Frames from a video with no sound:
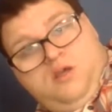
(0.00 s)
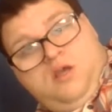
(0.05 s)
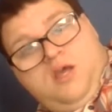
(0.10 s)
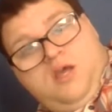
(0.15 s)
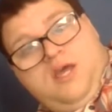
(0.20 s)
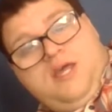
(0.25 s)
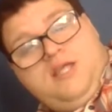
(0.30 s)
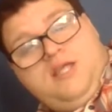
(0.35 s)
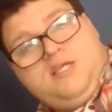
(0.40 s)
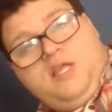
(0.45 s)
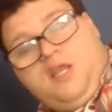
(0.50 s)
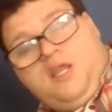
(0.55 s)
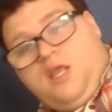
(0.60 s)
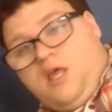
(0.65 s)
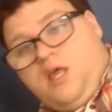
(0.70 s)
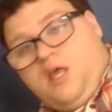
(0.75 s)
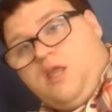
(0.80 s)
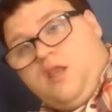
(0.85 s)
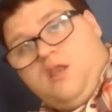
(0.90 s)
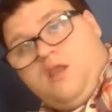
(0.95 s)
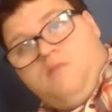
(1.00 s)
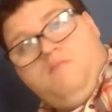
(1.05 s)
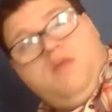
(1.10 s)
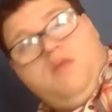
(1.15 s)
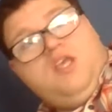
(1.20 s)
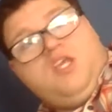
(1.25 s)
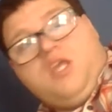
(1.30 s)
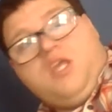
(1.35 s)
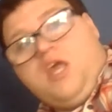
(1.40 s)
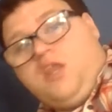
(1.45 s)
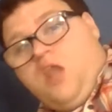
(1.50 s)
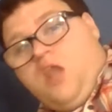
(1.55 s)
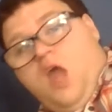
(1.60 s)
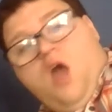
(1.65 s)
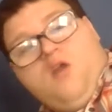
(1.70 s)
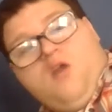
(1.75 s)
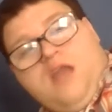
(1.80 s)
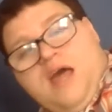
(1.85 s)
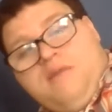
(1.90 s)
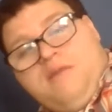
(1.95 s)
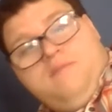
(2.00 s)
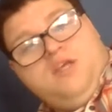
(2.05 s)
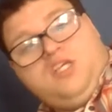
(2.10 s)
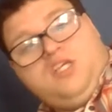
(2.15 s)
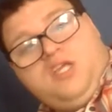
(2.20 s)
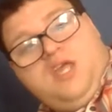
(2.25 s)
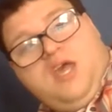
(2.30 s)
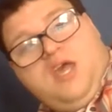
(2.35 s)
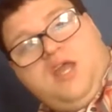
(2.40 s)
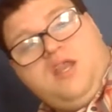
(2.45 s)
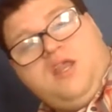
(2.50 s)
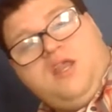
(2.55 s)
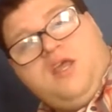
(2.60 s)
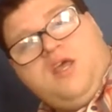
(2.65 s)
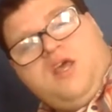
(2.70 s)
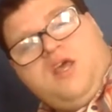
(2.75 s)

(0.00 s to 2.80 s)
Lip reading: Is it? Michigan? No, not in Michigan.